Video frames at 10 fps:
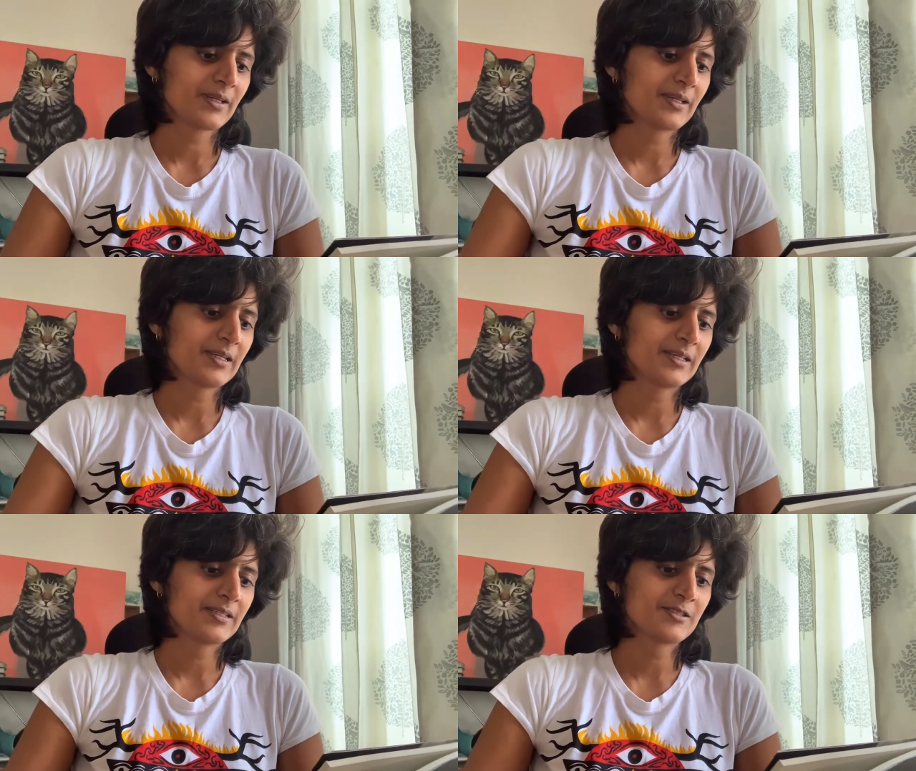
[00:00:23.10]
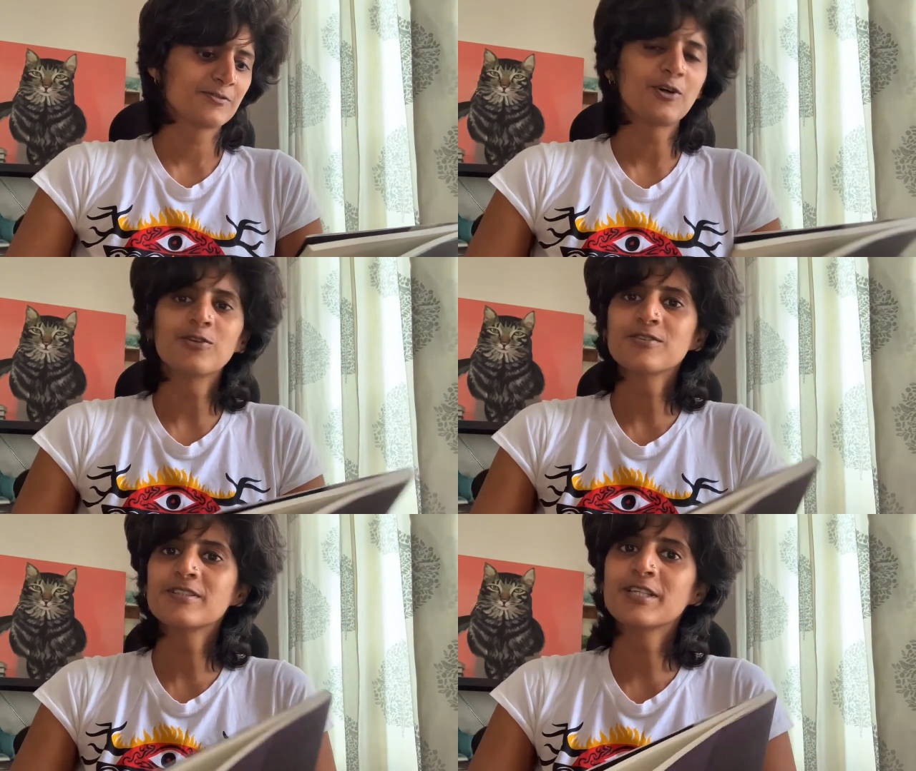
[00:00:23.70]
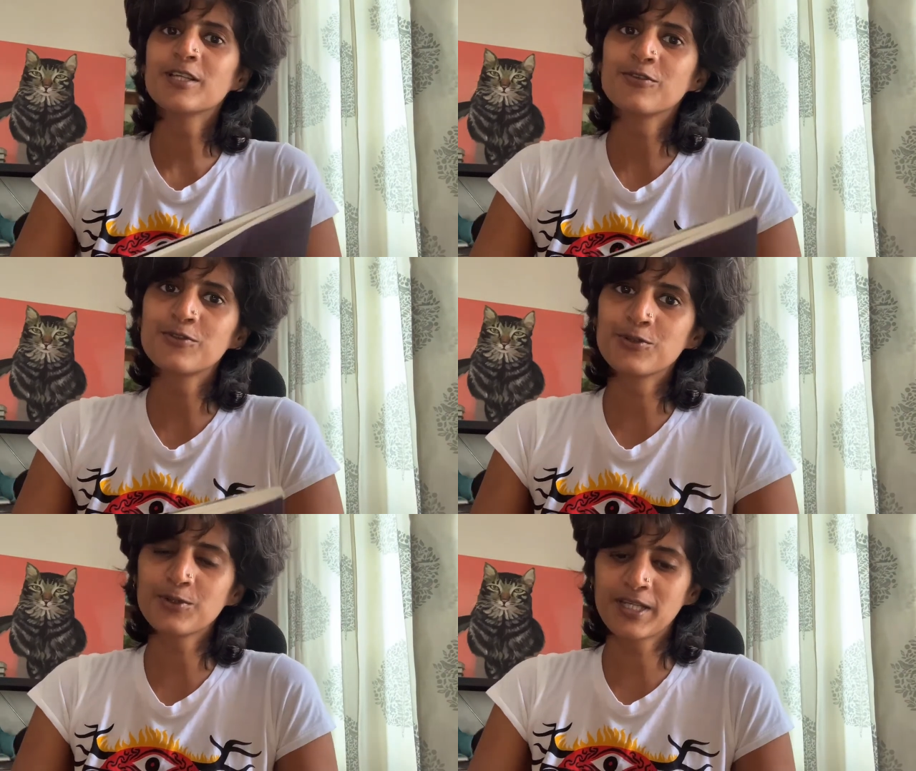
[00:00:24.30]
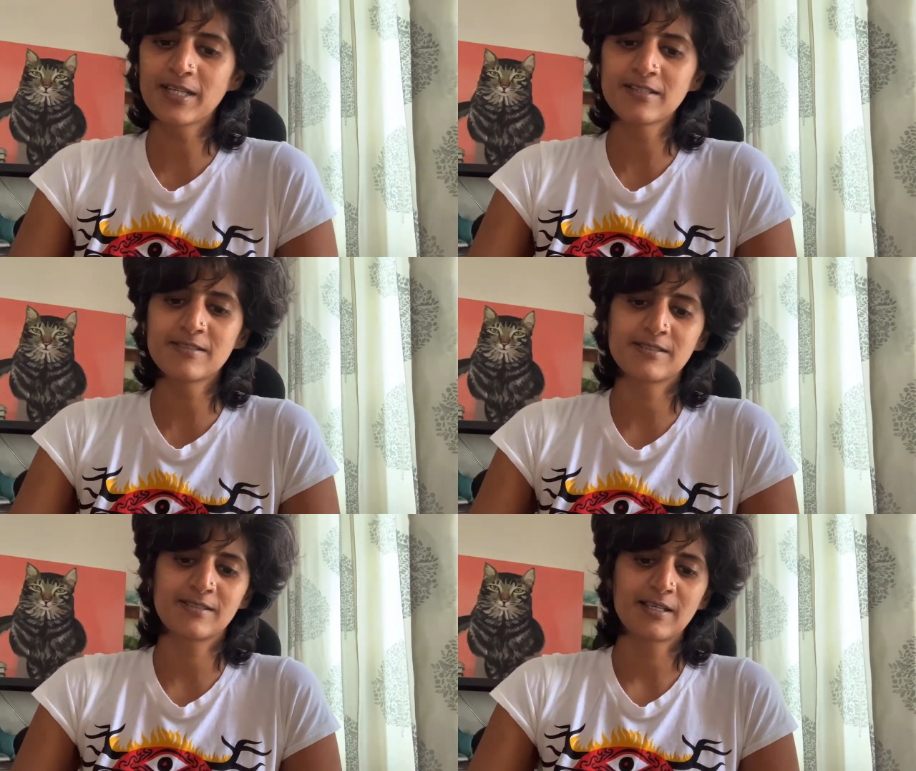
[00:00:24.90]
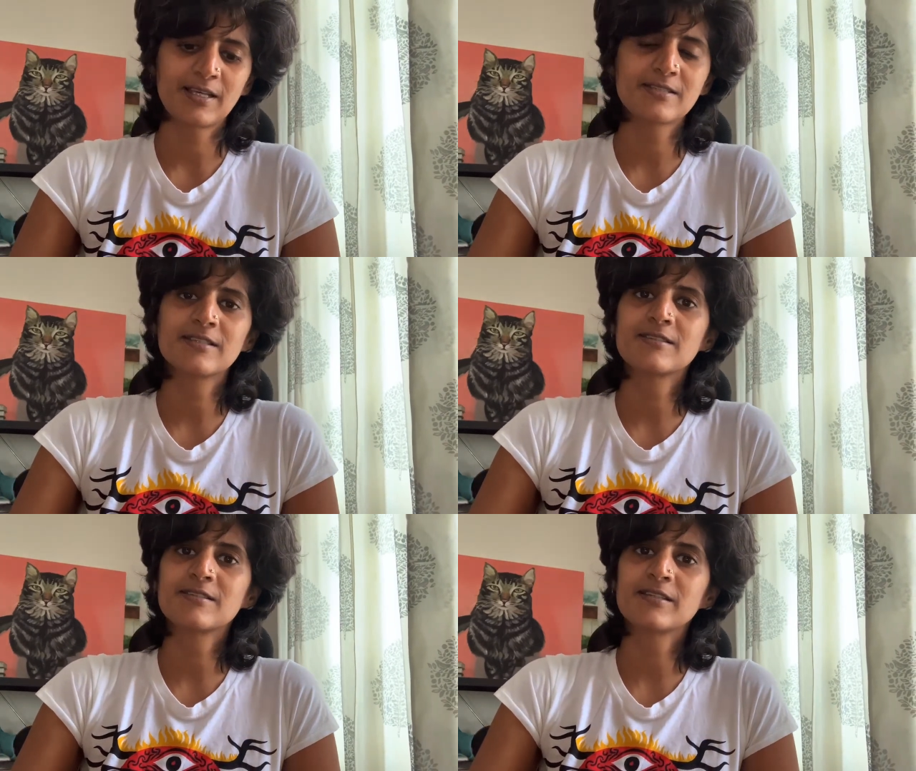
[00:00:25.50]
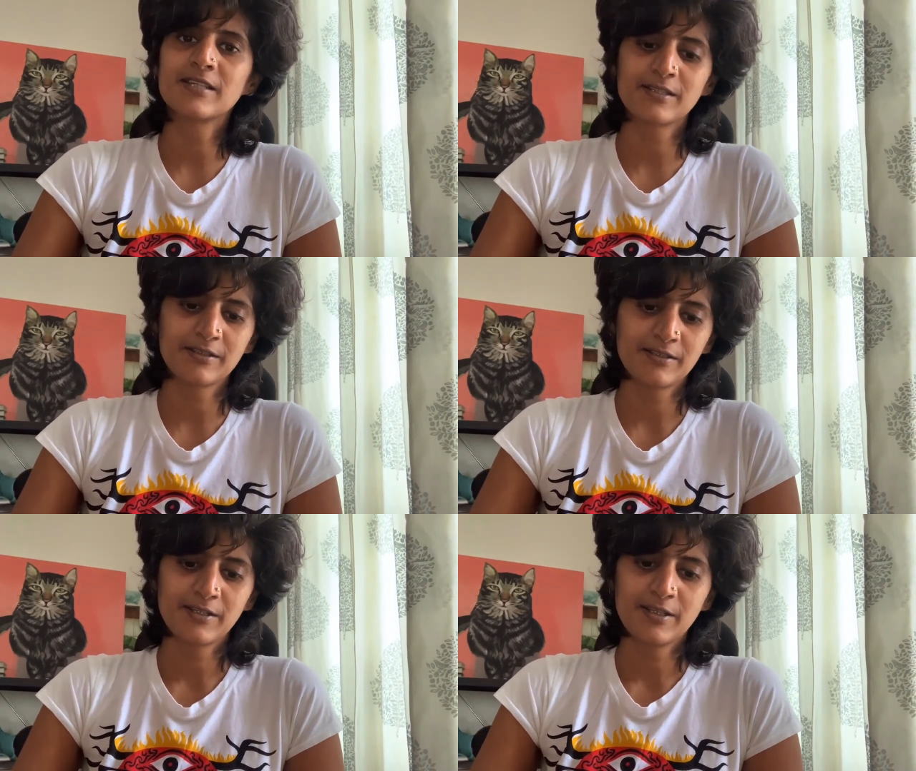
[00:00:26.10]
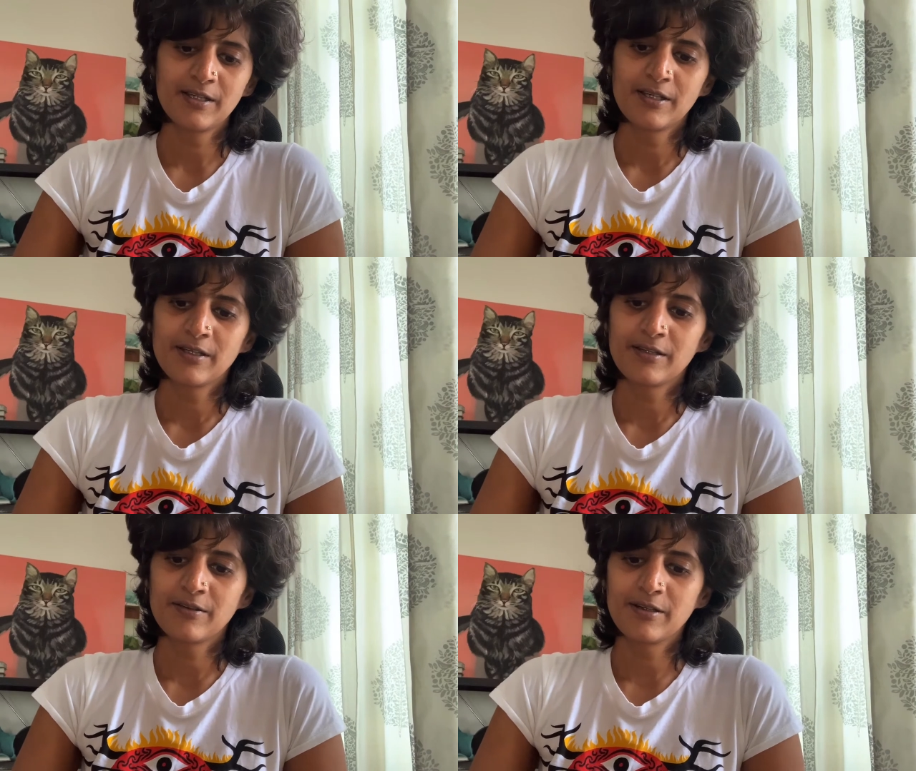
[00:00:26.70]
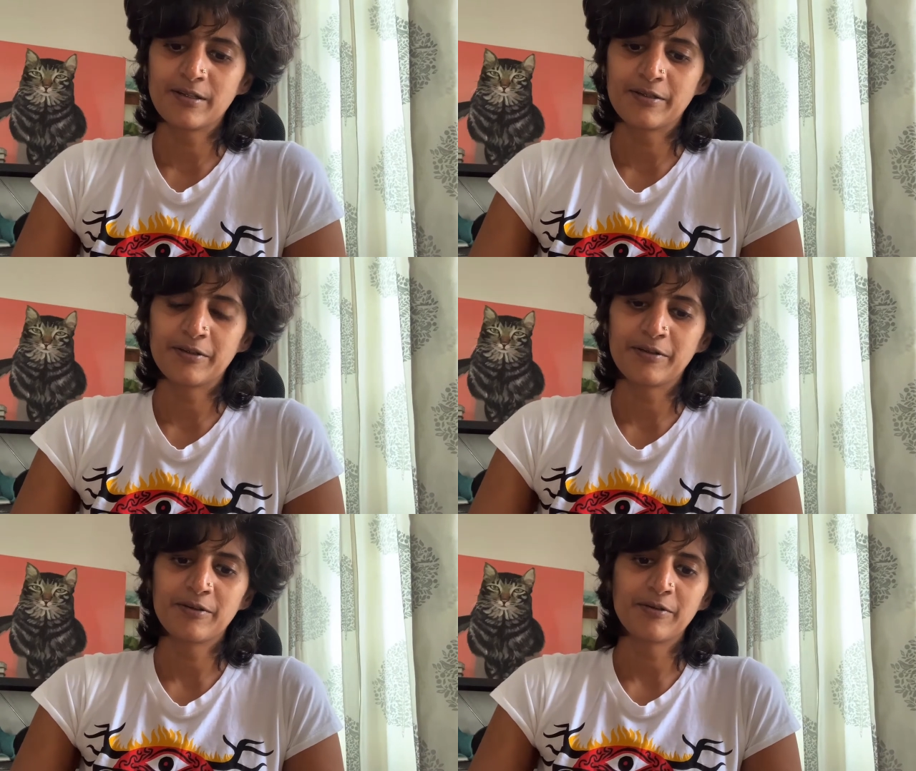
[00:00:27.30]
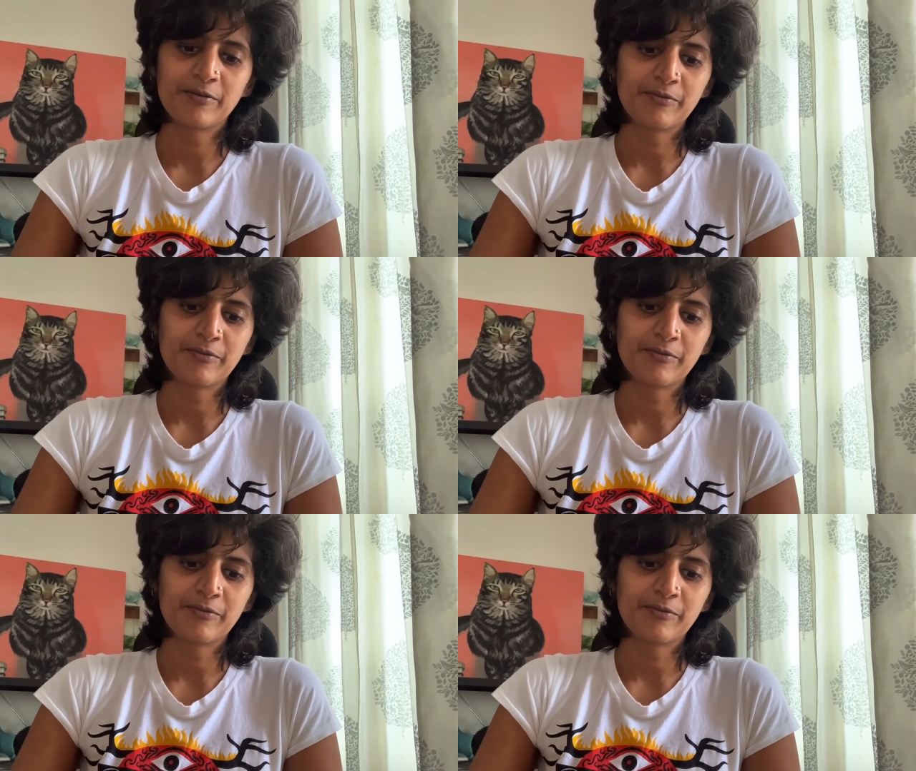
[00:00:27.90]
It follows the tale of two kids as they're seen uh,